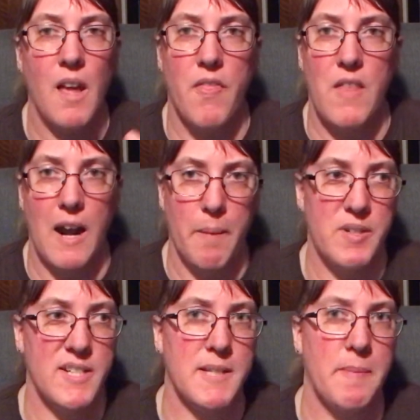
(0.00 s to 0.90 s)
that I'm
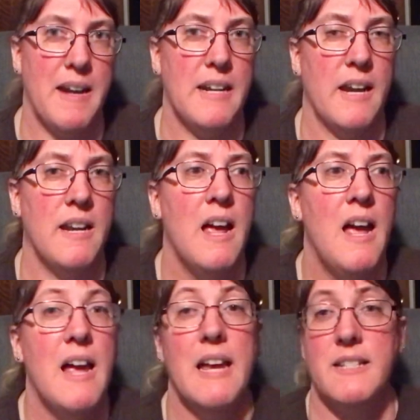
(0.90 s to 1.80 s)
participating in
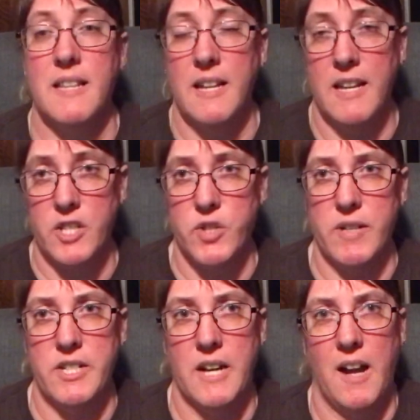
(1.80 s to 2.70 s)
is the
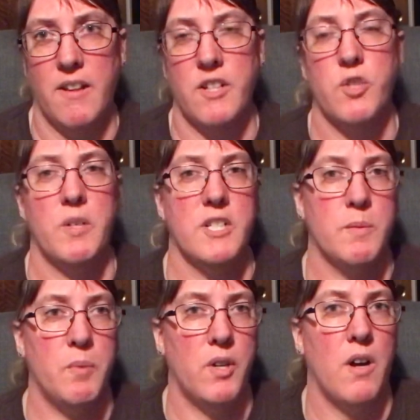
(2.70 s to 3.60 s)
History Challenge, which is
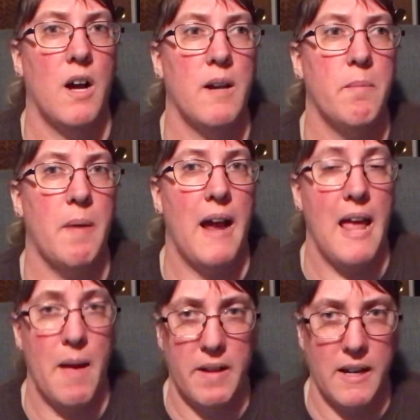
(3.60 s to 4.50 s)
put on by
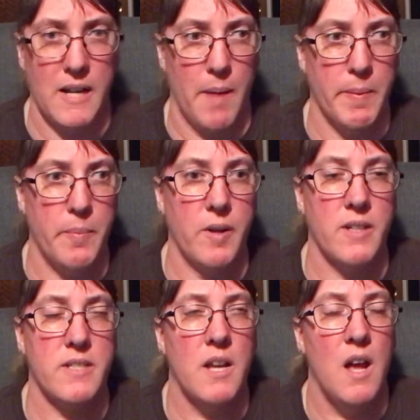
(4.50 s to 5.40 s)
Emma at a Couple
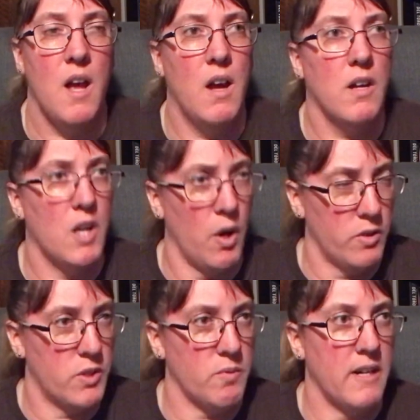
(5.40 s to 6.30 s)
Books,
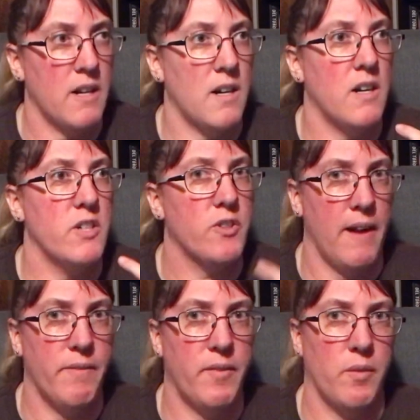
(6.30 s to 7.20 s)
Ghost Reader,
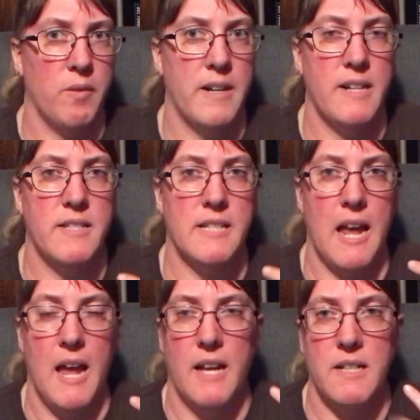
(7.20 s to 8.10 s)
Triumphal Reads,
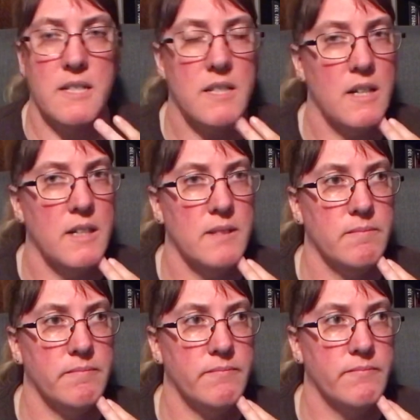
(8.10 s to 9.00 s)

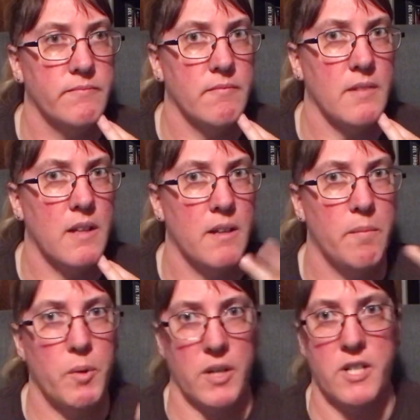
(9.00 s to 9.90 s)
and
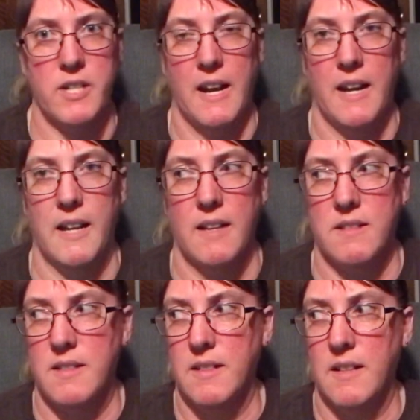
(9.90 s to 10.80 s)
Bookish
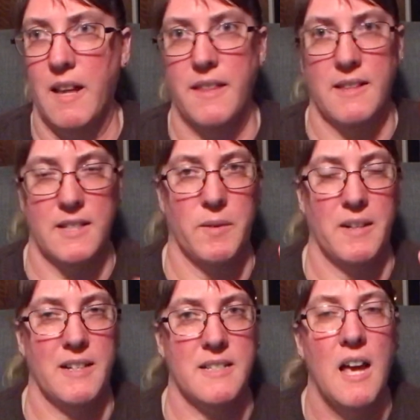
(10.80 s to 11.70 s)
Shenanigans. I think that's what
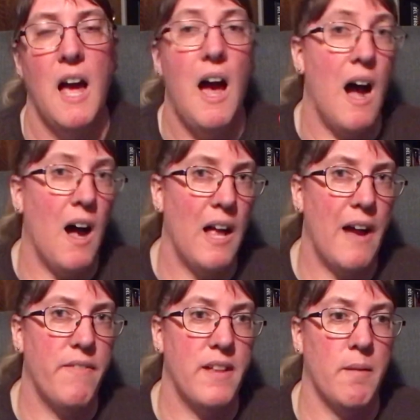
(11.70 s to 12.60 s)
it is. I'll
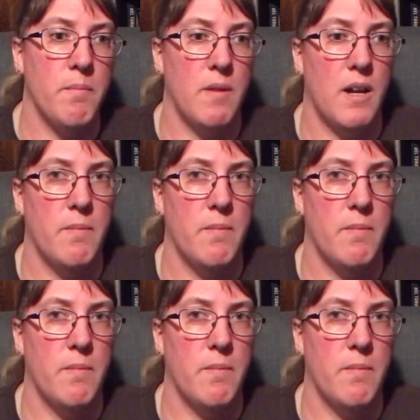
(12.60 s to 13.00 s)
have them,